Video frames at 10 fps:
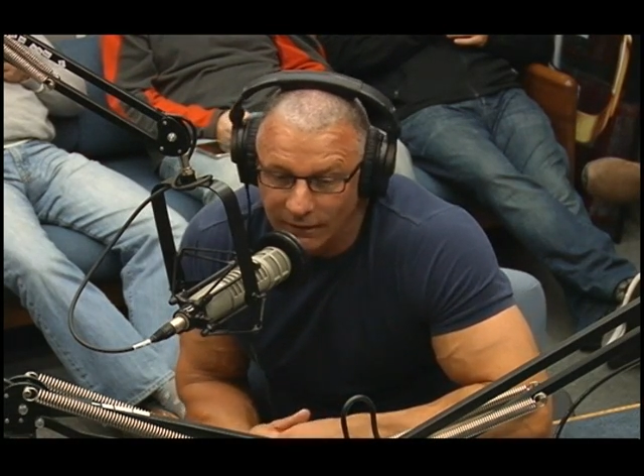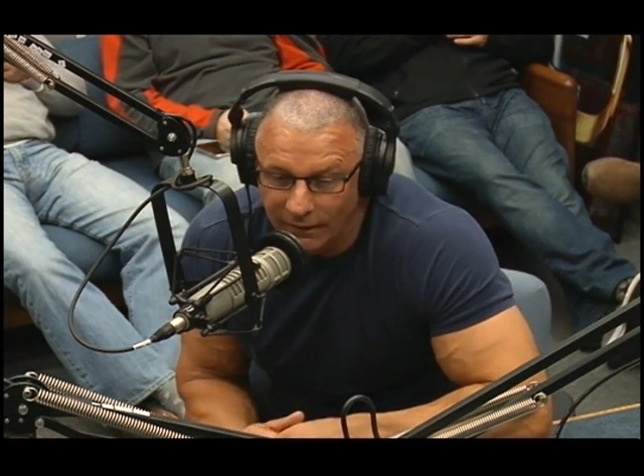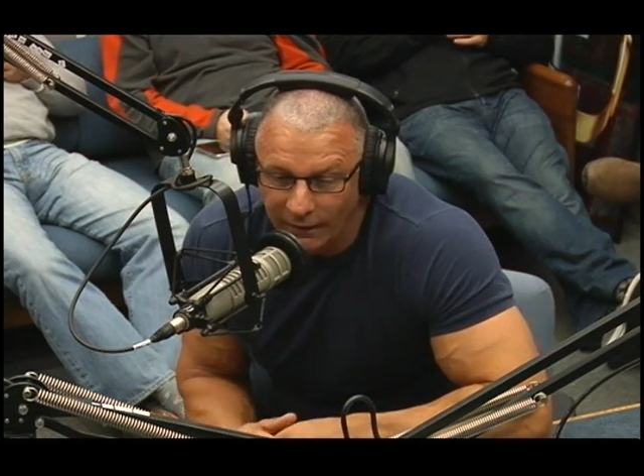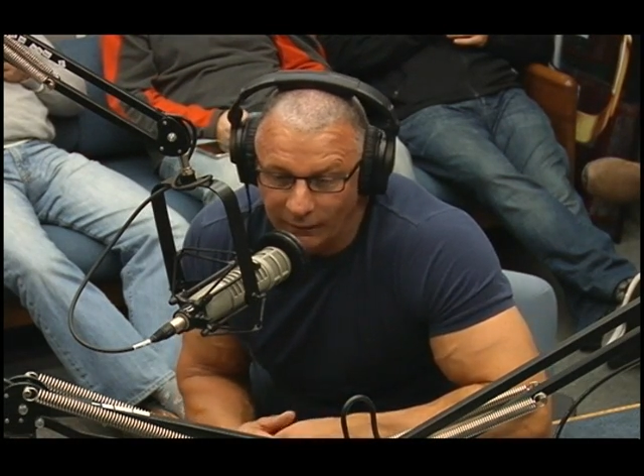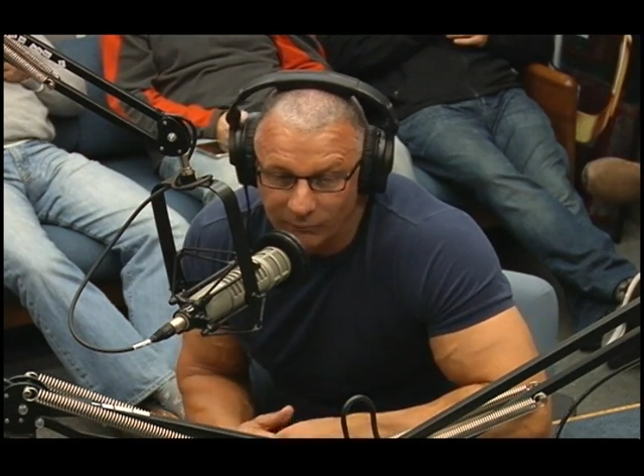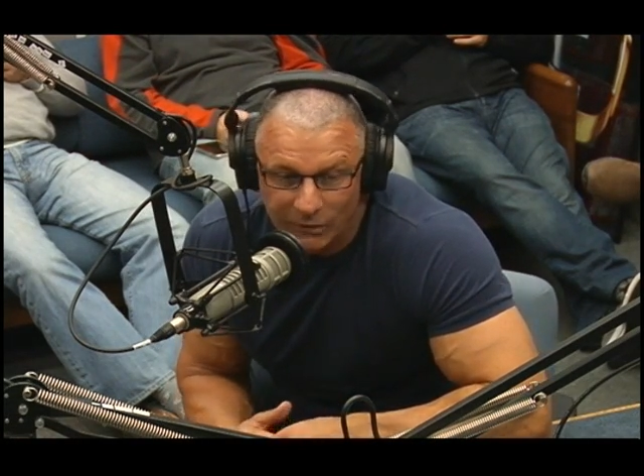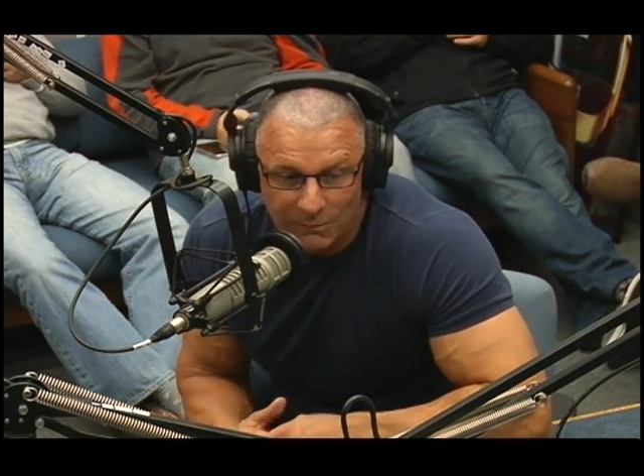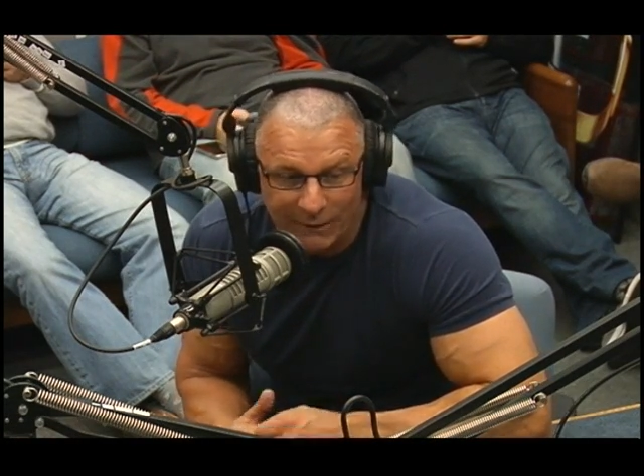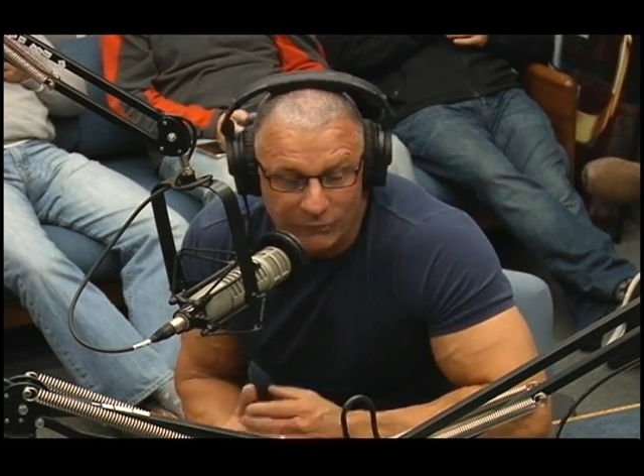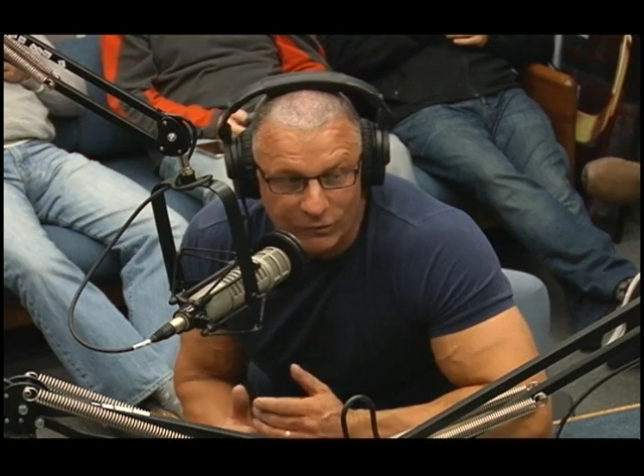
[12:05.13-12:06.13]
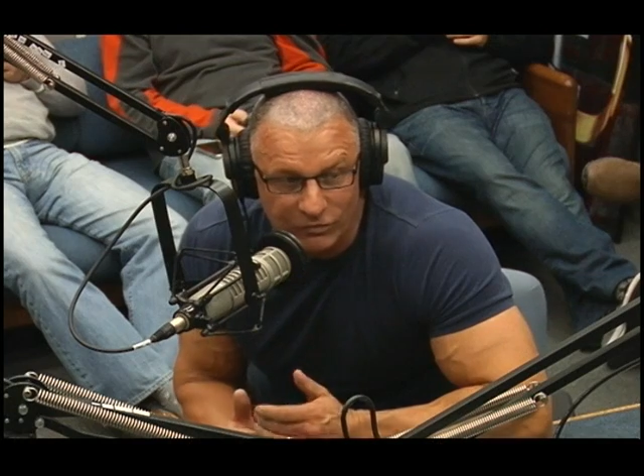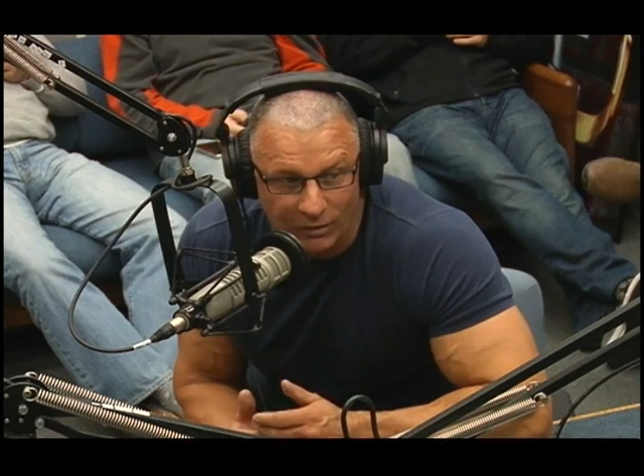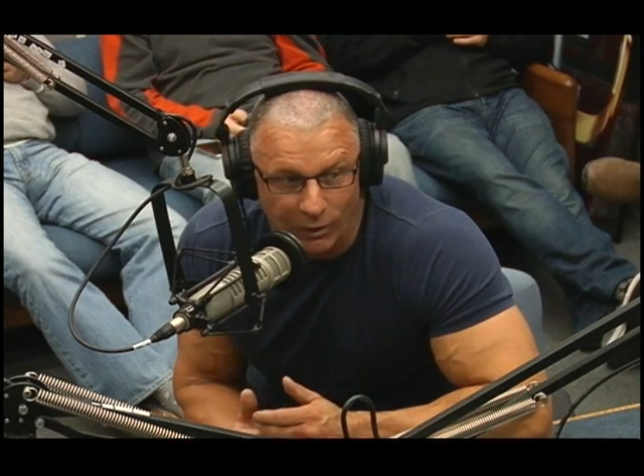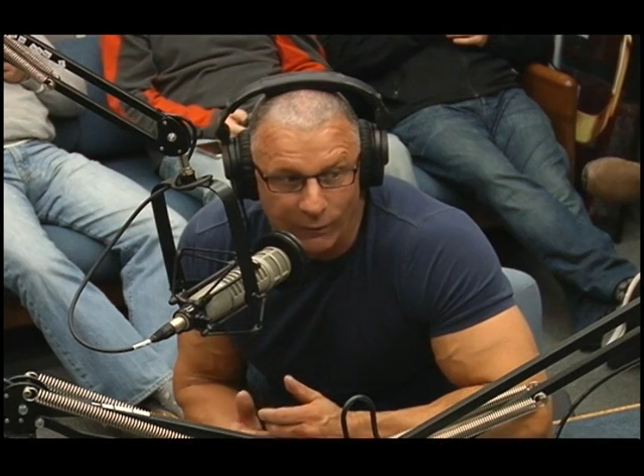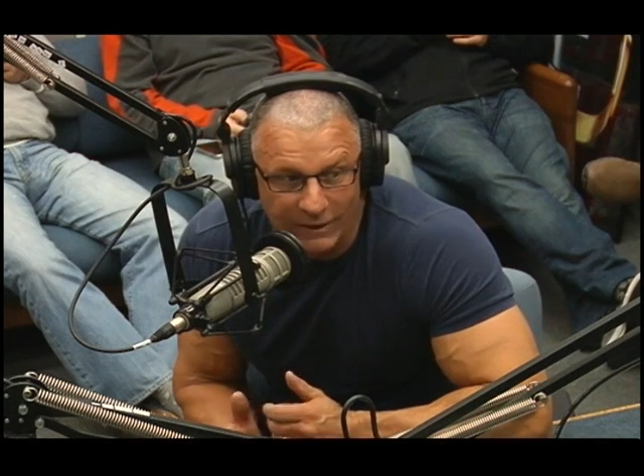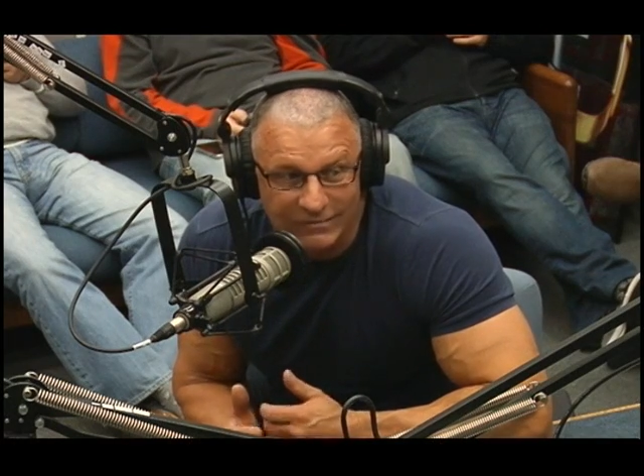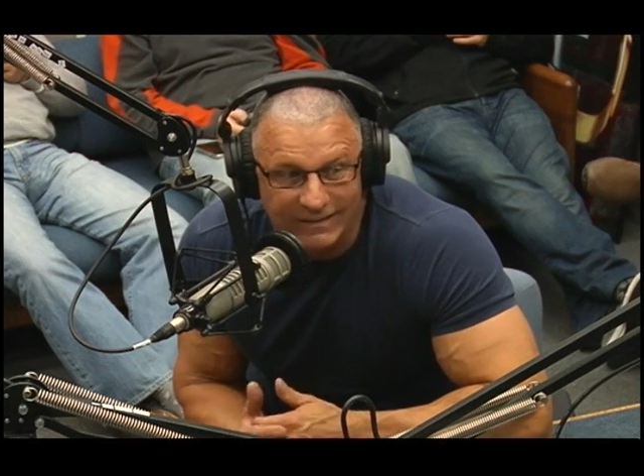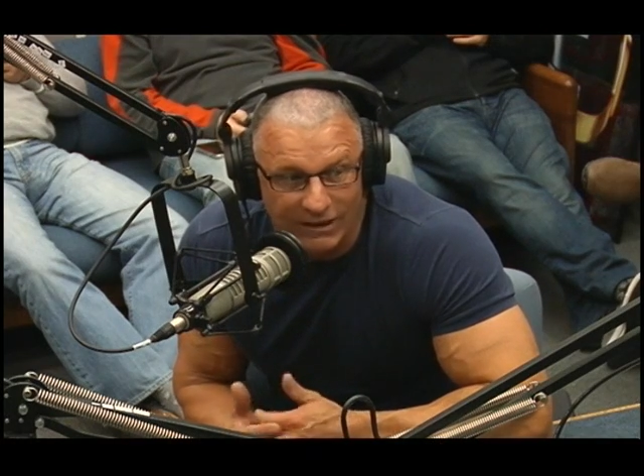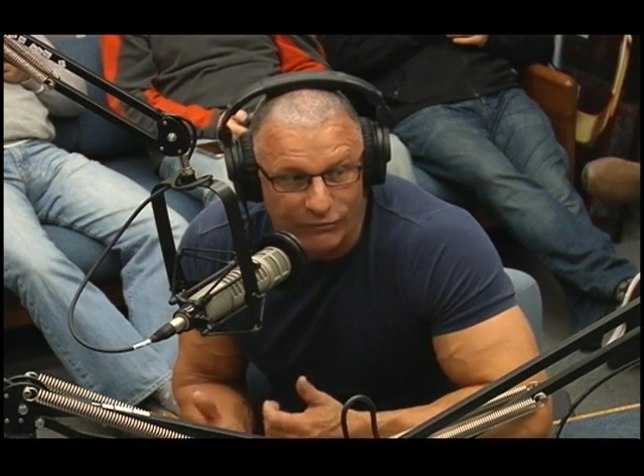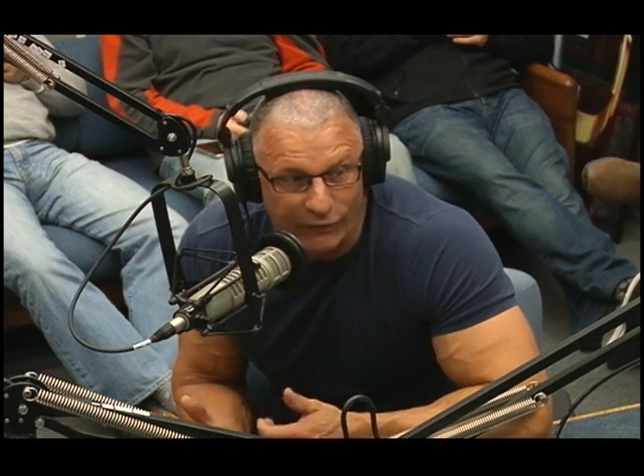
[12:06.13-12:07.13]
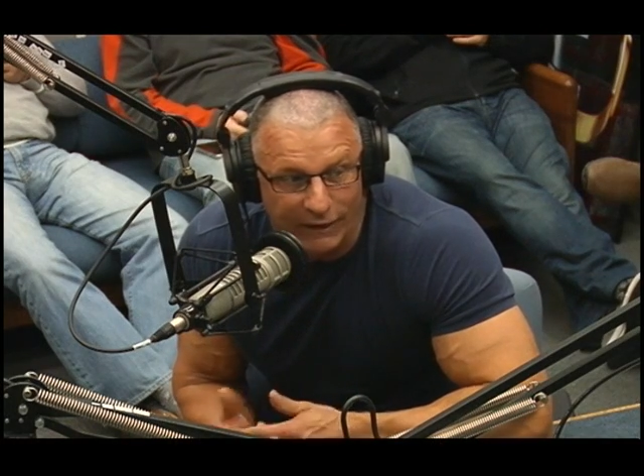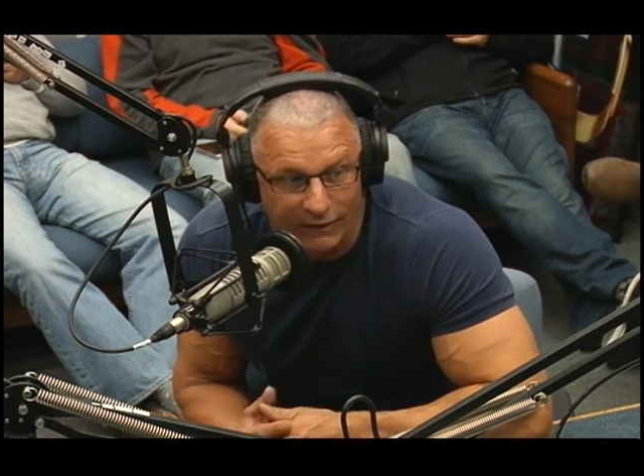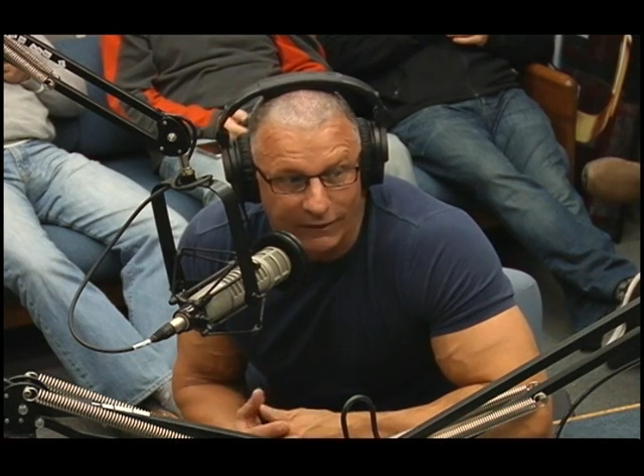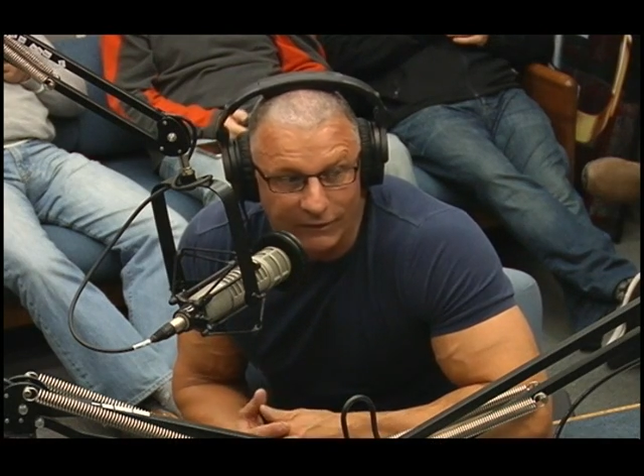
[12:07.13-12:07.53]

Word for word: Um, come out to the show. It's kid friendly.